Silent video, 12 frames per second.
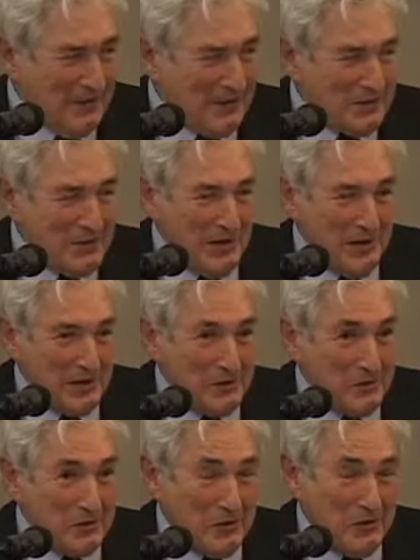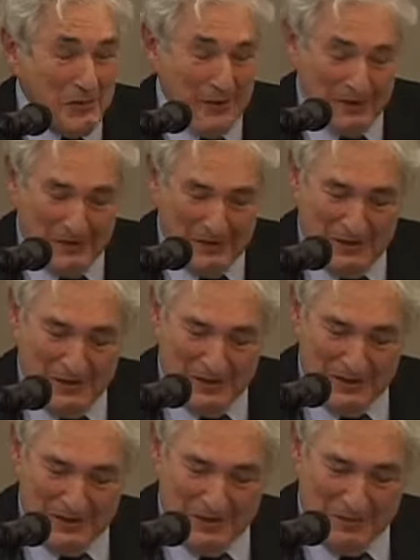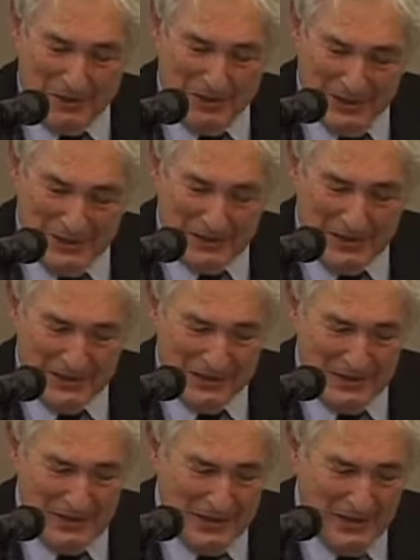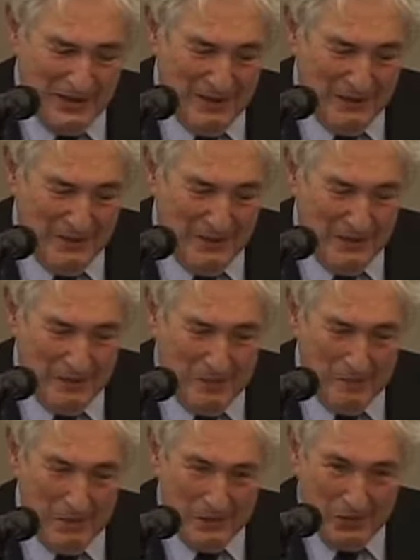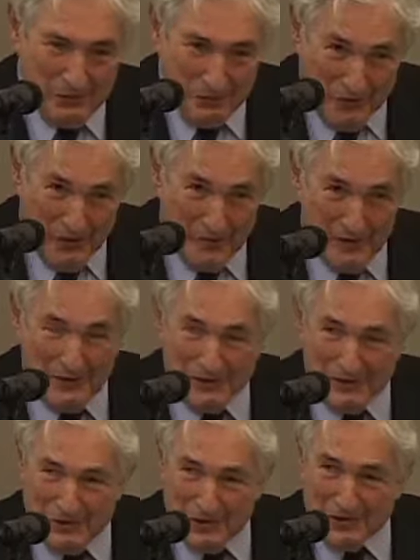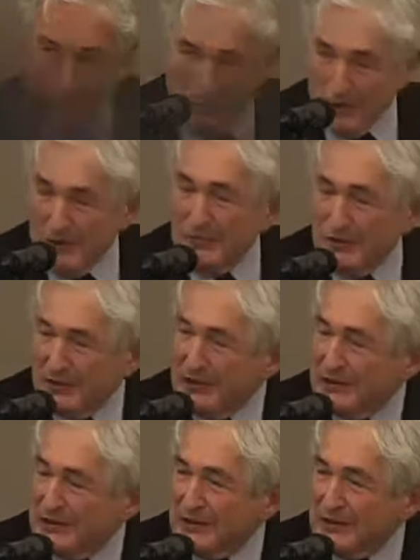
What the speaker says: So I'm going to talk about something else, but to frame it just briefly,